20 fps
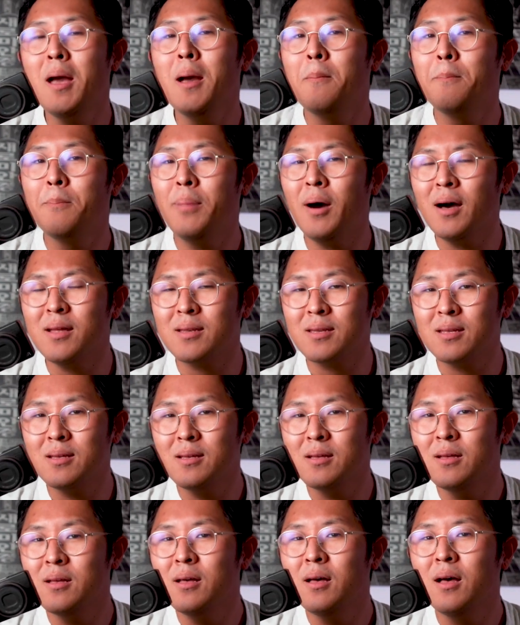but
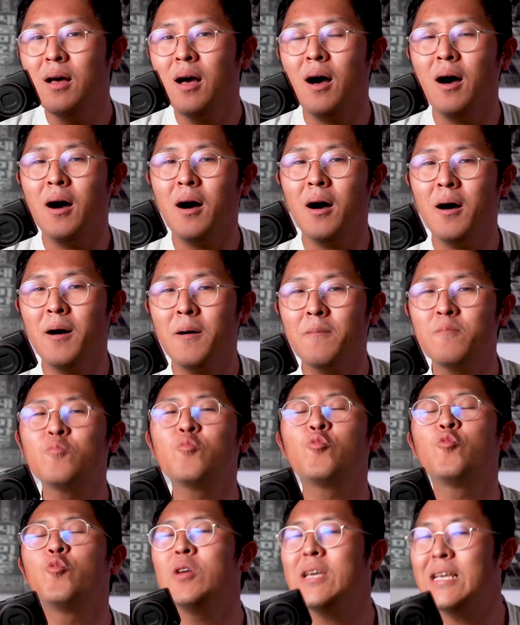
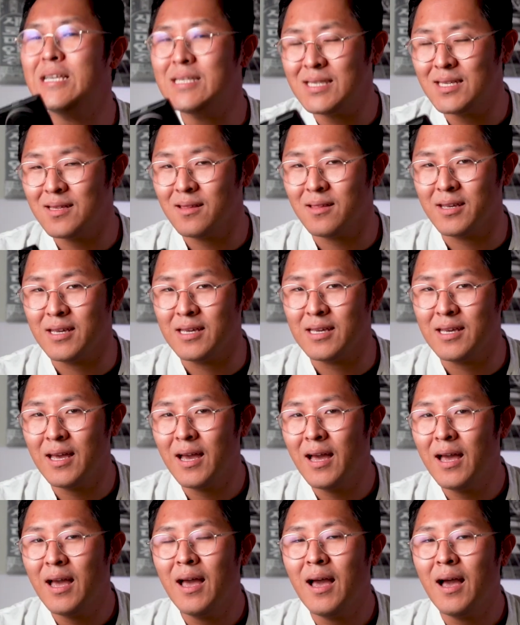recently
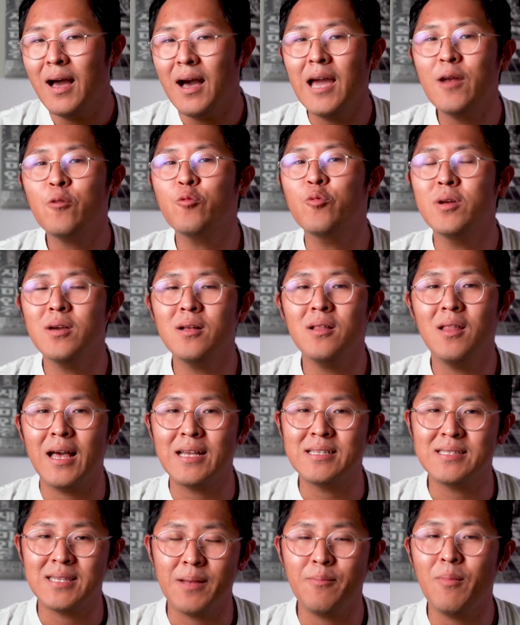I
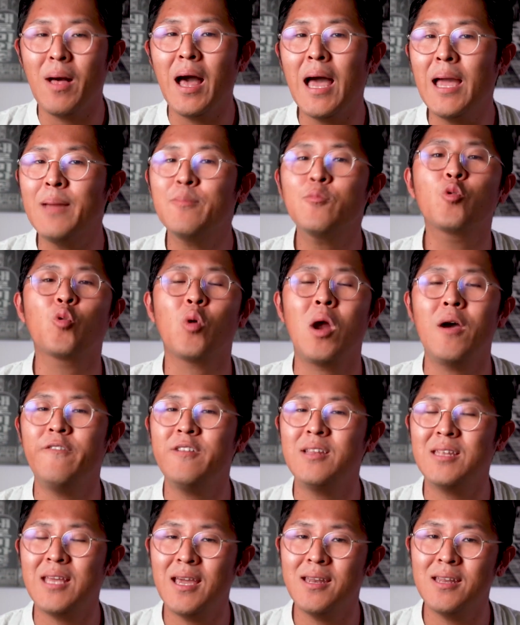realized that I'm
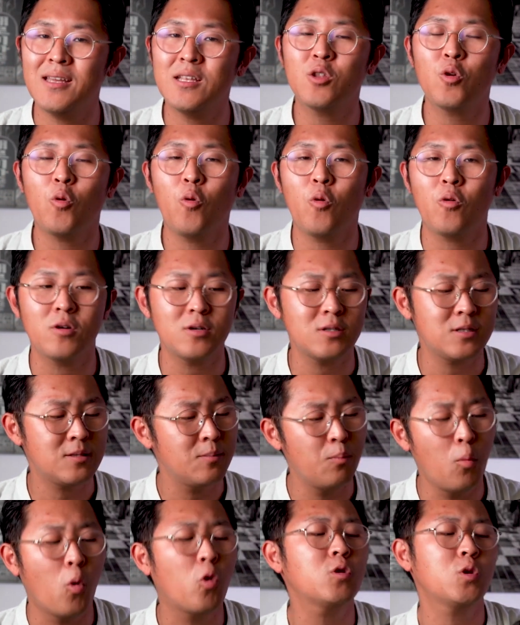gravitating
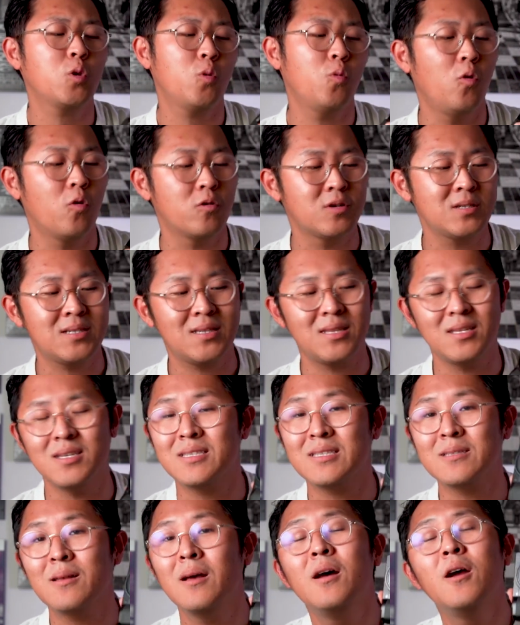more towards
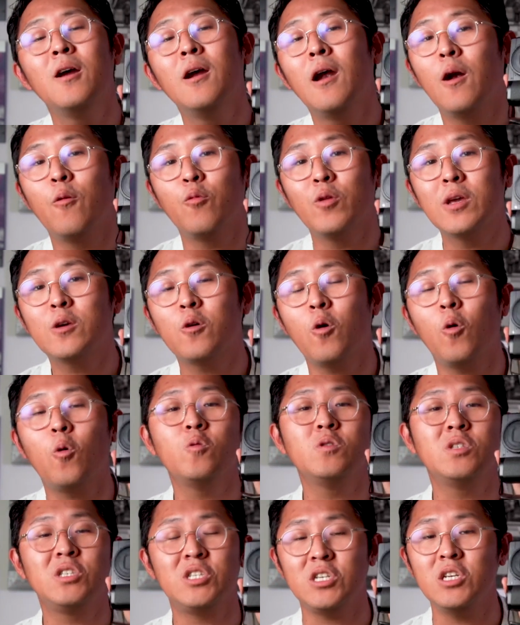this
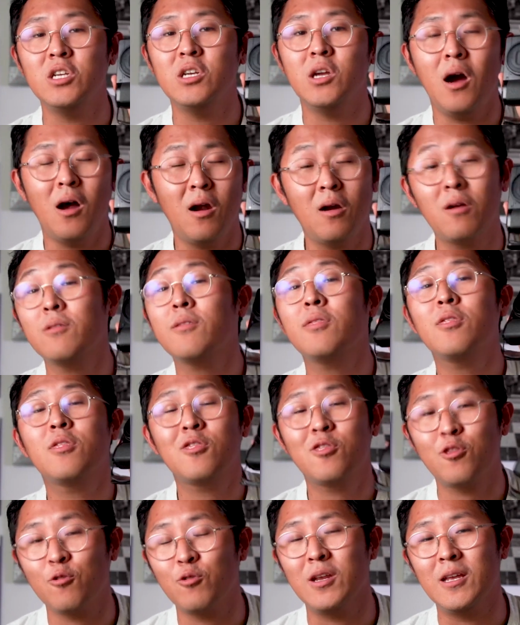RICOH
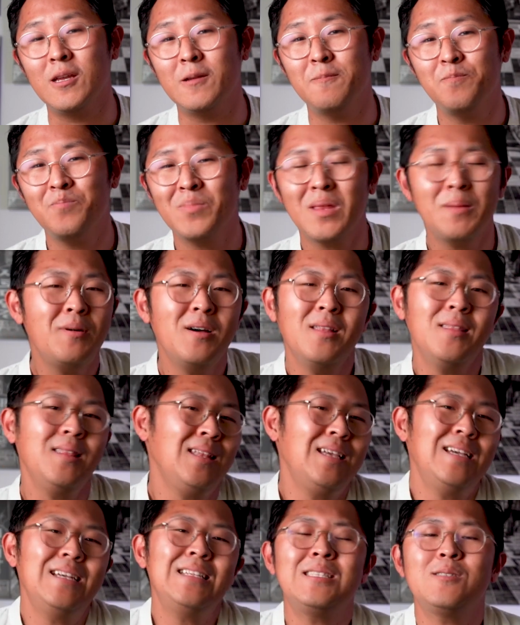GR3. But
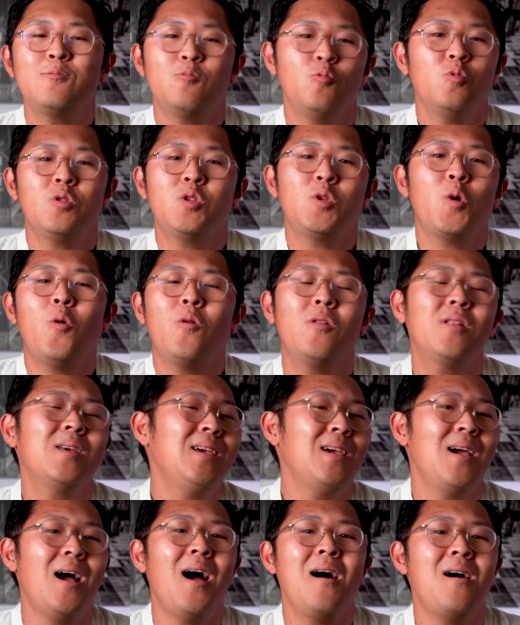it's
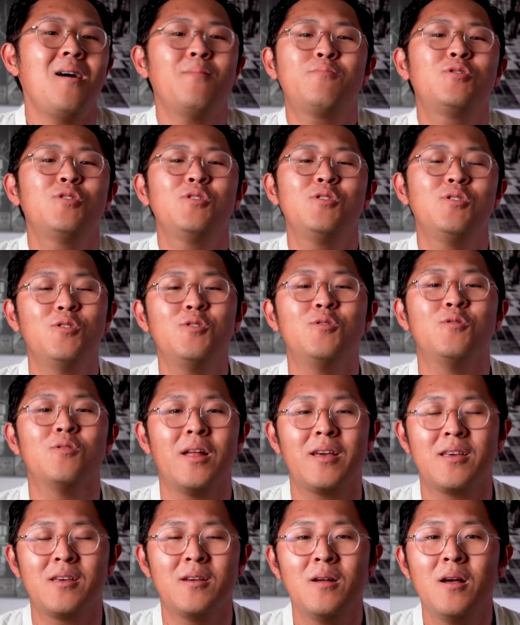totally up to you.
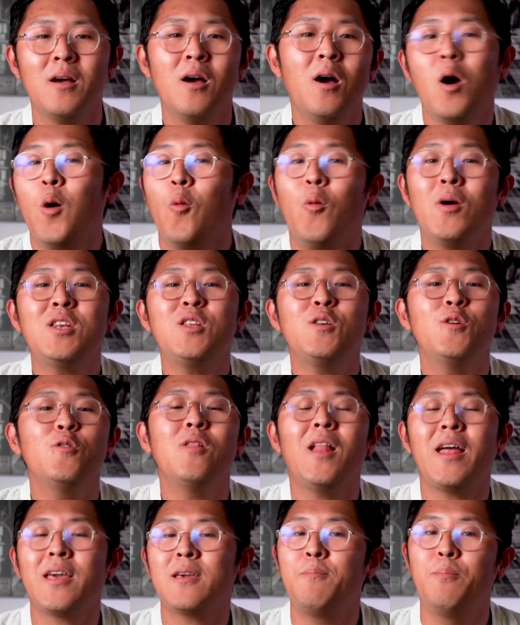Like, what do you
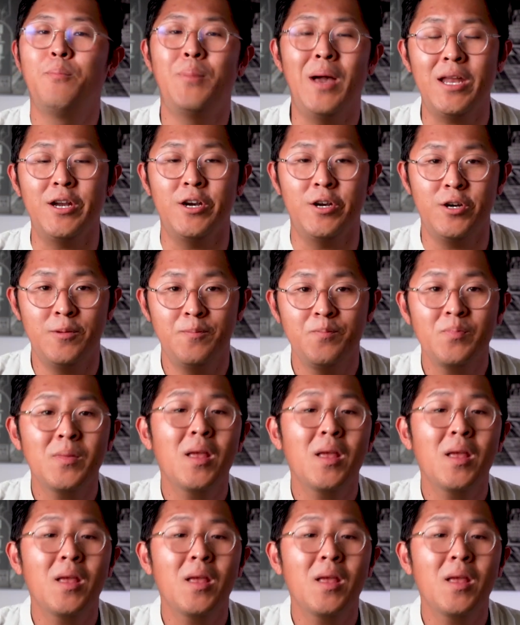like better?